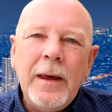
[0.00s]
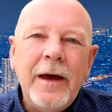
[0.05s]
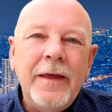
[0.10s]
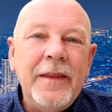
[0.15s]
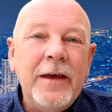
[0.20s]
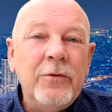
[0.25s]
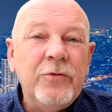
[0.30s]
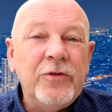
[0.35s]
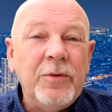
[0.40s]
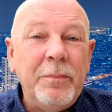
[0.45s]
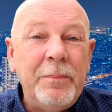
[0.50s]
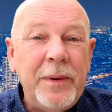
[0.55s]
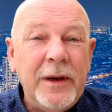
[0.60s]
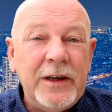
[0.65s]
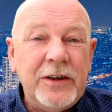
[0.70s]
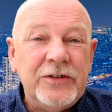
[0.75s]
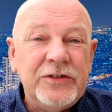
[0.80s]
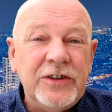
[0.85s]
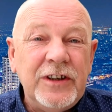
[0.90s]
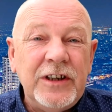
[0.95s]
and there was a
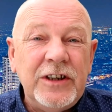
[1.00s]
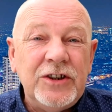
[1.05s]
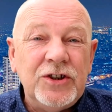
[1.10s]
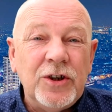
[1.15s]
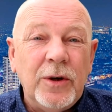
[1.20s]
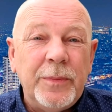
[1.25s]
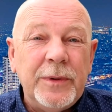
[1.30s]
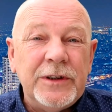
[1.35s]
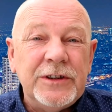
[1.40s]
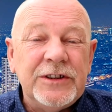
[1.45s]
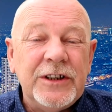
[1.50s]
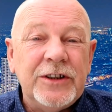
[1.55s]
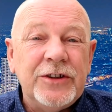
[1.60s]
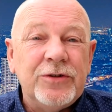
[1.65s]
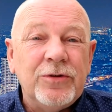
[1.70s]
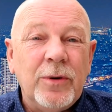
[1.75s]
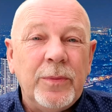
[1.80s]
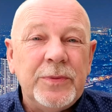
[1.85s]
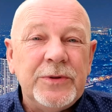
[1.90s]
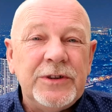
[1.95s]
big C shopping
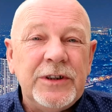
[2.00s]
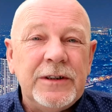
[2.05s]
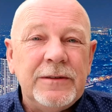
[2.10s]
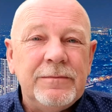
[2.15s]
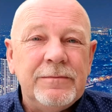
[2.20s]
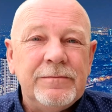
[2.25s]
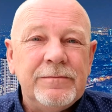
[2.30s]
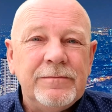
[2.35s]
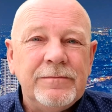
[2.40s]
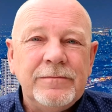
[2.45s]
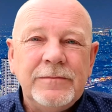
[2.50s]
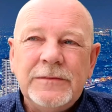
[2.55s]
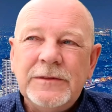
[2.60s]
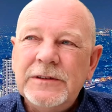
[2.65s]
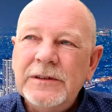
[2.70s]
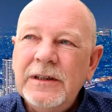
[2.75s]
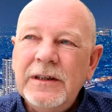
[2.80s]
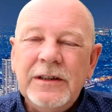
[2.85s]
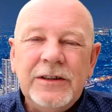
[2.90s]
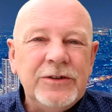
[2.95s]
centre opposite.
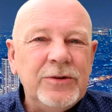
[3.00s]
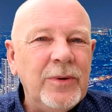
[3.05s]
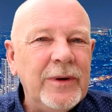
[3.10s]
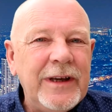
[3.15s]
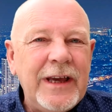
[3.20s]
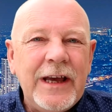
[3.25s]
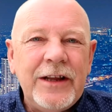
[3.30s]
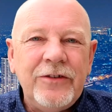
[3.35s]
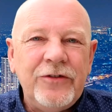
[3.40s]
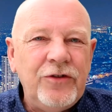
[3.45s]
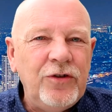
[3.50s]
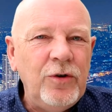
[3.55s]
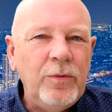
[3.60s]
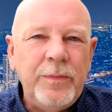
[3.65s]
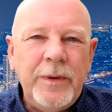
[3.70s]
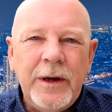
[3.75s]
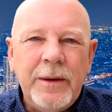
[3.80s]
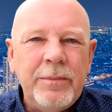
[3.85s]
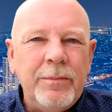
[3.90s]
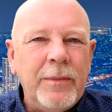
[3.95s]
So again, two
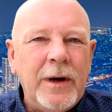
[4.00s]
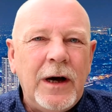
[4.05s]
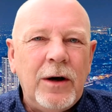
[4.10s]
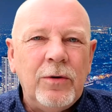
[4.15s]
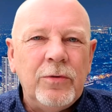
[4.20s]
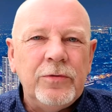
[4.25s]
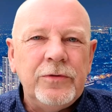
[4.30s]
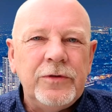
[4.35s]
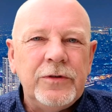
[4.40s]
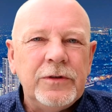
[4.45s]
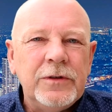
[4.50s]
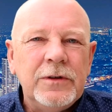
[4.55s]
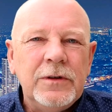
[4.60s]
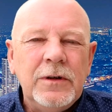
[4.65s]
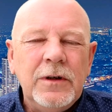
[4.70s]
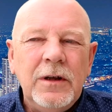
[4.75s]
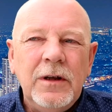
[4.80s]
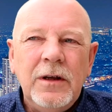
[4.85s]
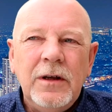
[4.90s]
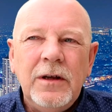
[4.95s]
big malls
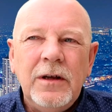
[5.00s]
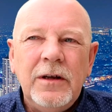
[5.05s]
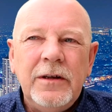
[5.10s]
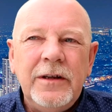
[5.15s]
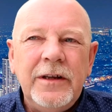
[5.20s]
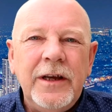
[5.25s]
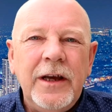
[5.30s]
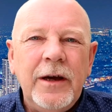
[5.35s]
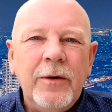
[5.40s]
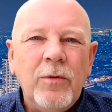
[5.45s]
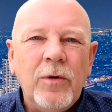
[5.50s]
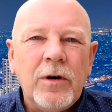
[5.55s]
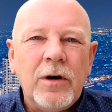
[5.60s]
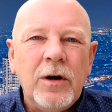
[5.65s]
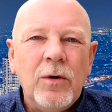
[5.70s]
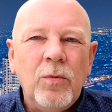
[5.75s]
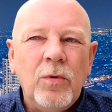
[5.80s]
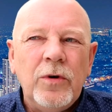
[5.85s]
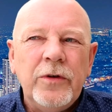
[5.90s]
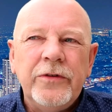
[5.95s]
near where
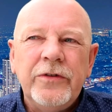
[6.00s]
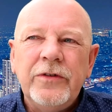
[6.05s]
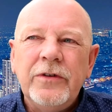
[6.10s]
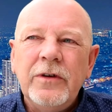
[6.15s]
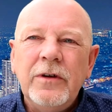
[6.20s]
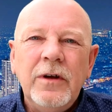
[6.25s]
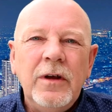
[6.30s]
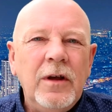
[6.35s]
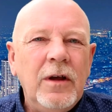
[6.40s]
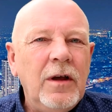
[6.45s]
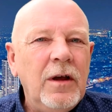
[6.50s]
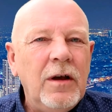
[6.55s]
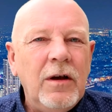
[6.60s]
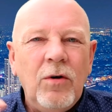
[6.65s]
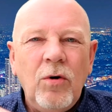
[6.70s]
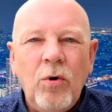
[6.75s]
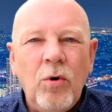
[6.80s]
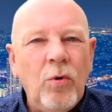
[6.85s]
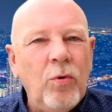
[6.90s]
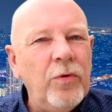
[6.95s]
I was.
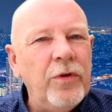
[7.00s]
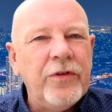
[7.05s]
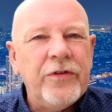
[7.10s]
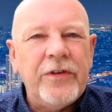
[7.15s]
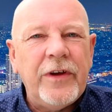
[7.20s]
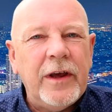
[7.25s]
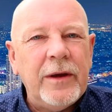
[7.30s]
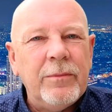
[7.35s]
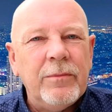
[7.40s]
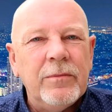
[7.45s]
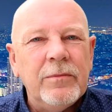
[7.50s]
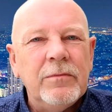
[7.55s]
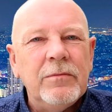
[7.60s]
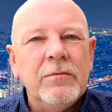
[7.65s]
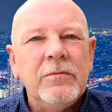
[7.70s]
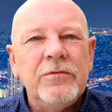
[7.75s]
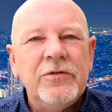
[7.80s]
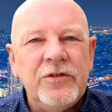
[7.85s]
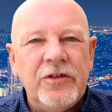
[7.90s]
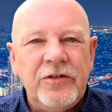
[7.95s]
All the same,
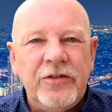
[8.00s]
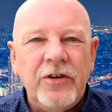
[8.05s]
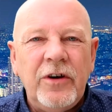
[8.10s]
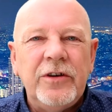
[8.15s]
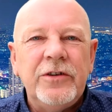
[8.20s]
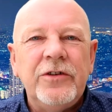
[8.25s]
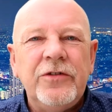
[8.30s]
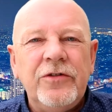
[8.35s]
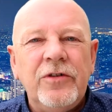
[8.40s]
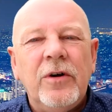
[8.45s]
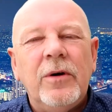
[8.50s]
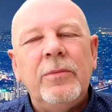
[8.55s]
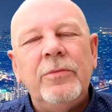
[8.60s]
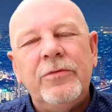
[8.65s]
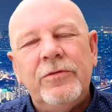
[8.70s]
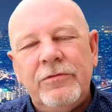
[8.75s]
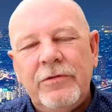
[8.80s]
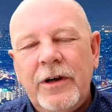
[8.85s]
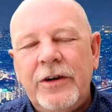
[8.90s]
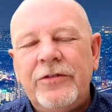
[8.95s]
designer
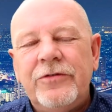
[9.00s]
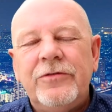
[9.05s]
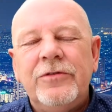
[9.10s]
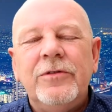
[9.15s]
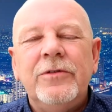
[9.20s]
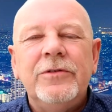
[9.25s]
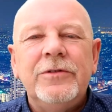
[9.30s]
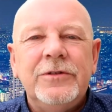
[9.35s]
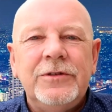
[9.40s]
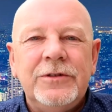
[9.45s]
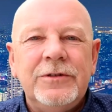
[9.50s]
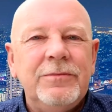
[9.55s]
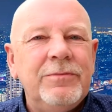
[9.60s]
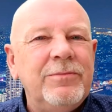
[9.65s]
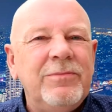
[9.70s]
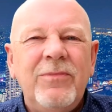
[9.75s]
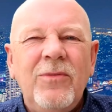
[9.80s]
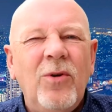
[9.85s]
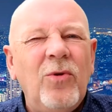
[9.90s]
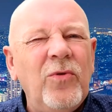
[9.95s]
shops, restaurants,
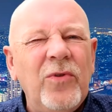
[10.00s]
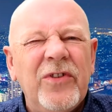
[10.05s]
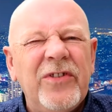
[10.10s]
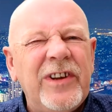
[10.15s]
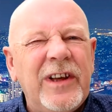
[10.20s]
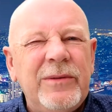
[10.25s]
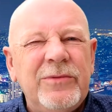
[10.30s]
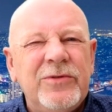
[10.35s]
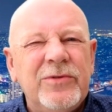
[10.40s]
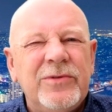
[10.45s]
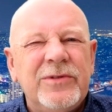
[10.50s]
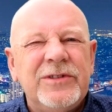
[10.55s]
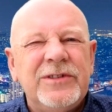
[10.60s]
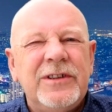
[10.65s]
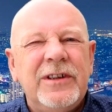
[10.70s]
all the same sort of